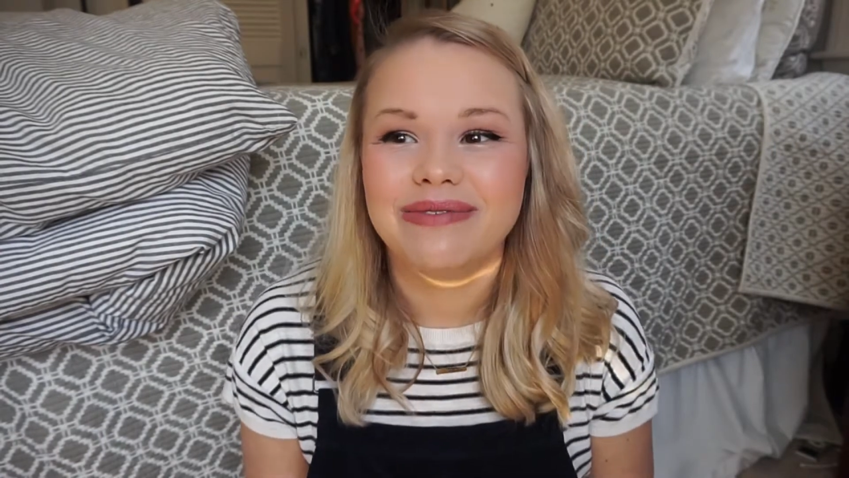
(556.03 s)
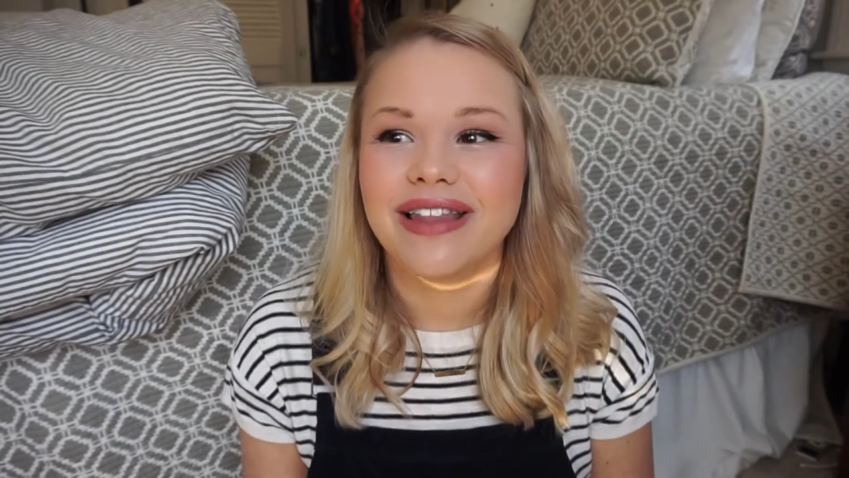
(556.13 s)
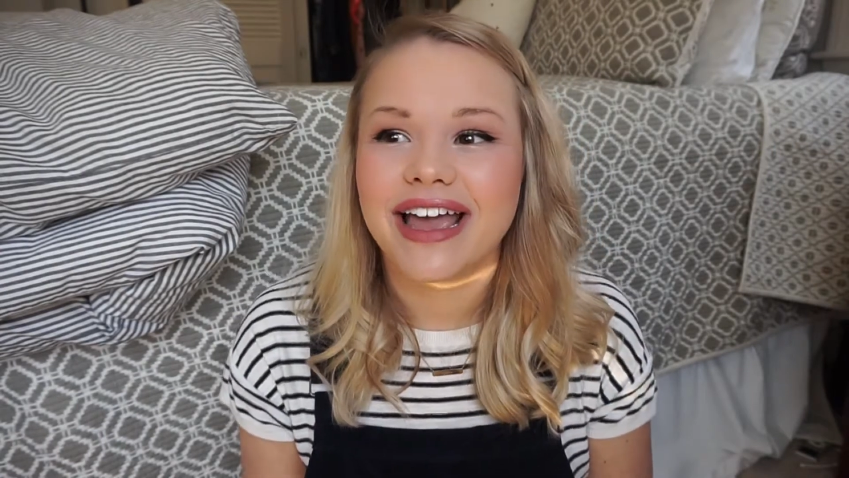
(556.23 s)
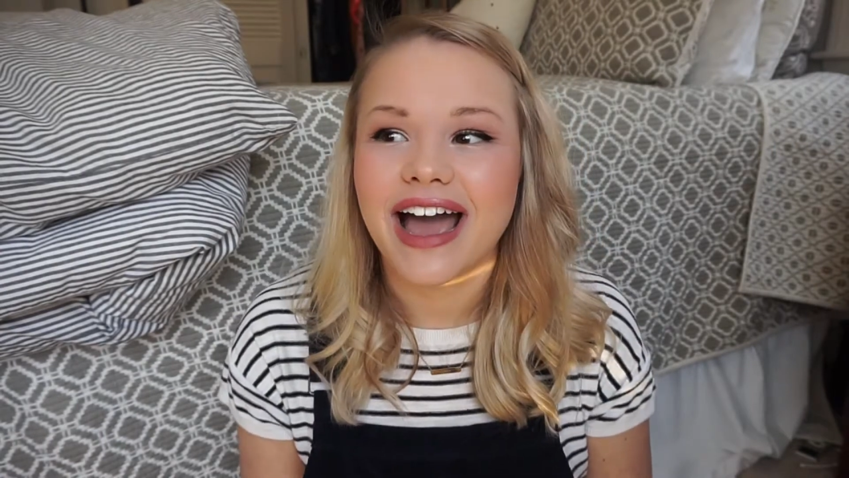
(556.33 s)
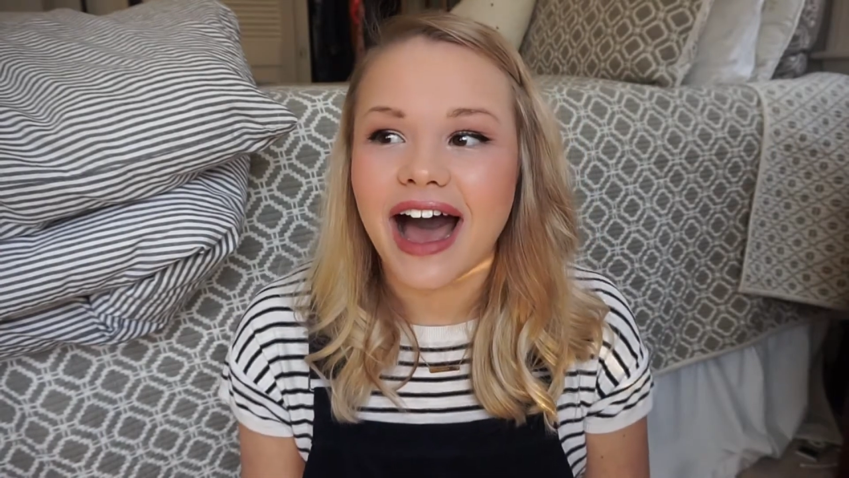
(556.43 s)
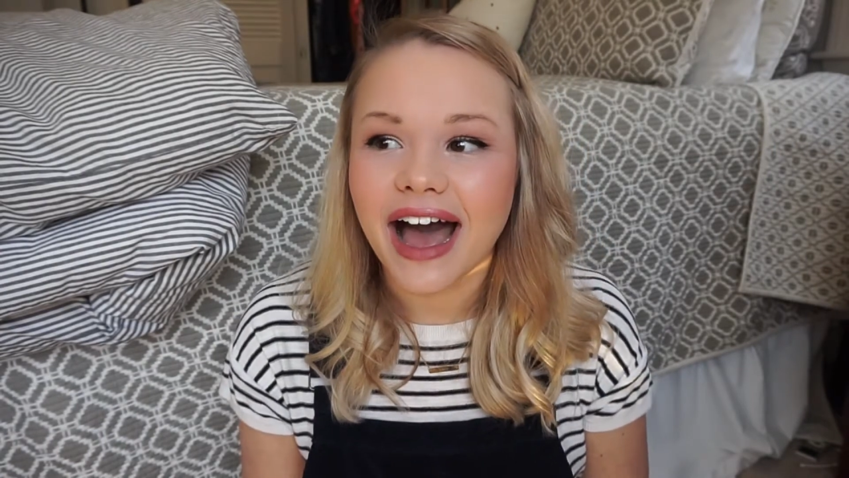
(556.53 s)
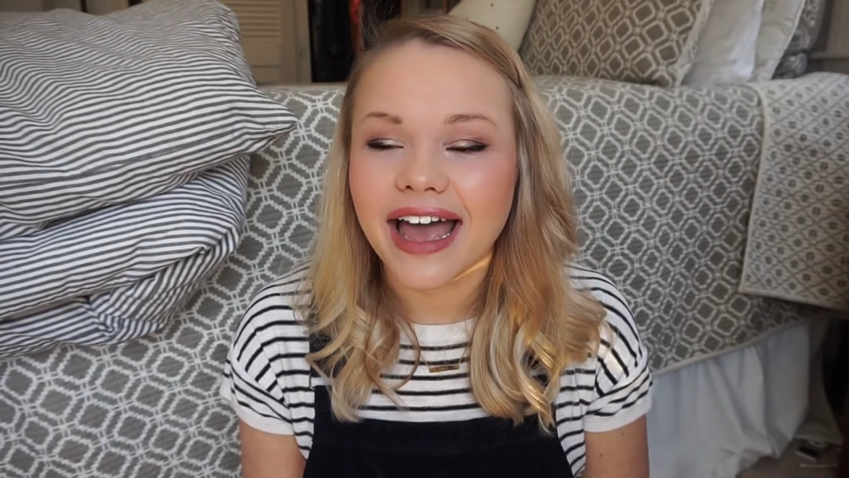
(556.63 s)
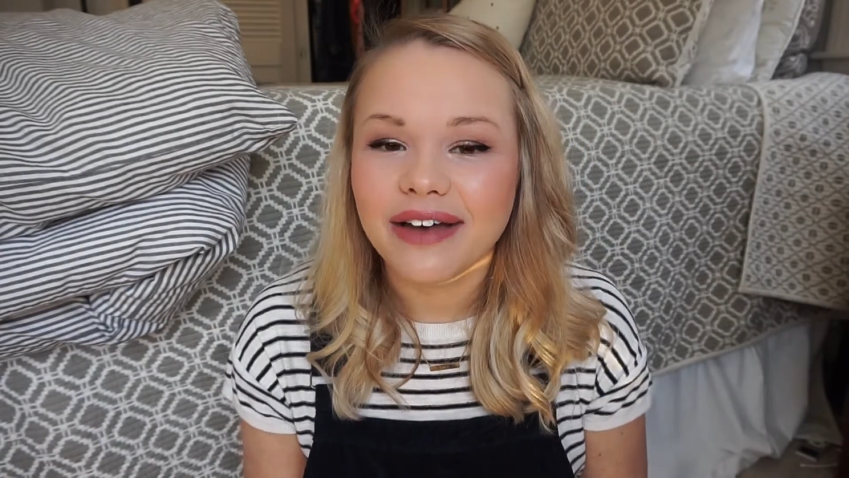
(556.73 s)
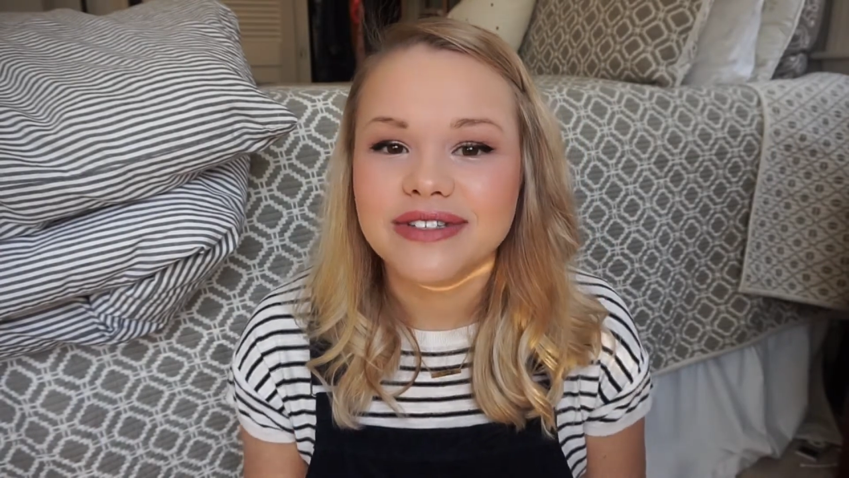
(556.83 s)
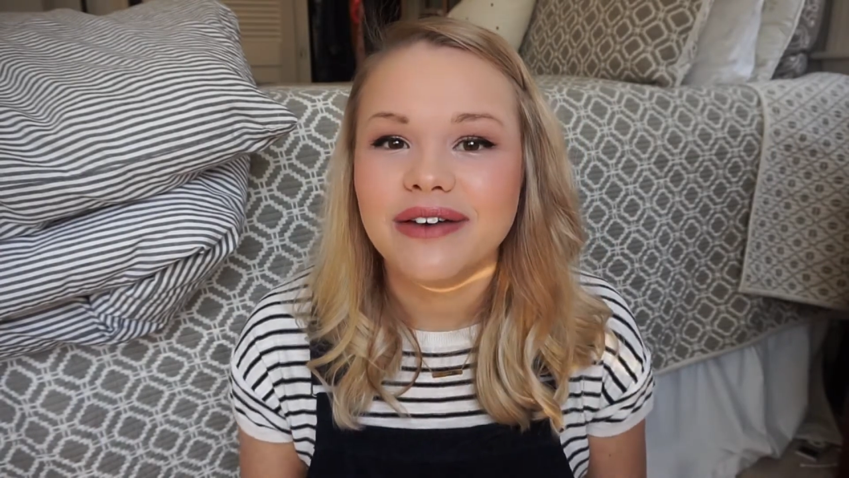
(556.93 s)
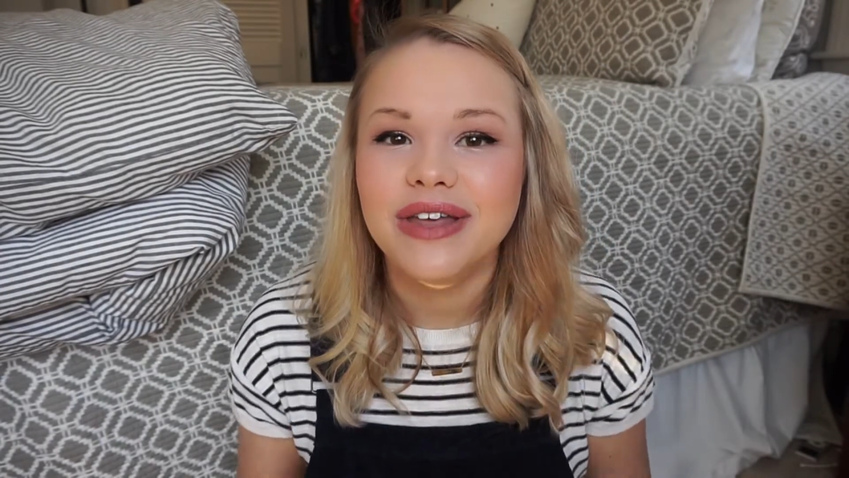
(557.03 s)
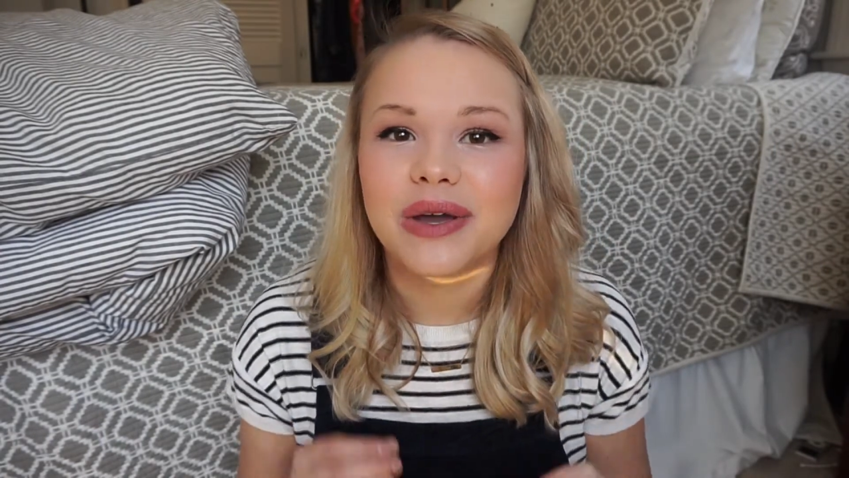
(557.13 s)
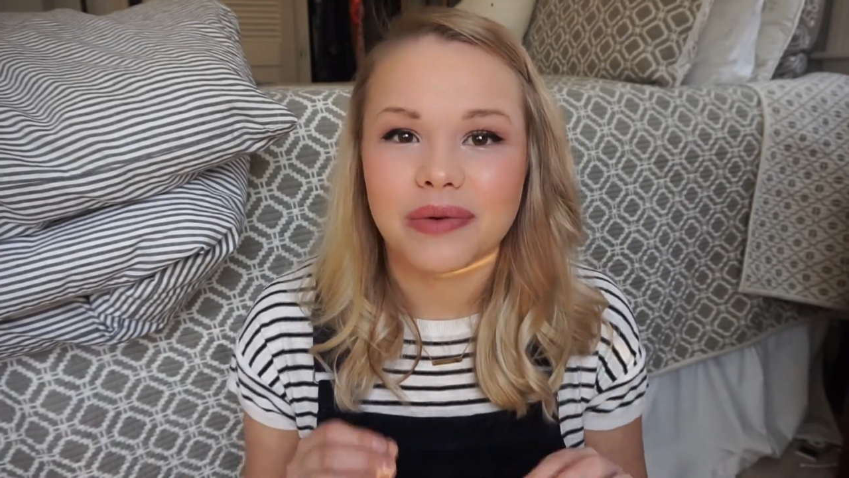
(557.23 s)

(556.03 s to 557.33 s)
but like I have to have like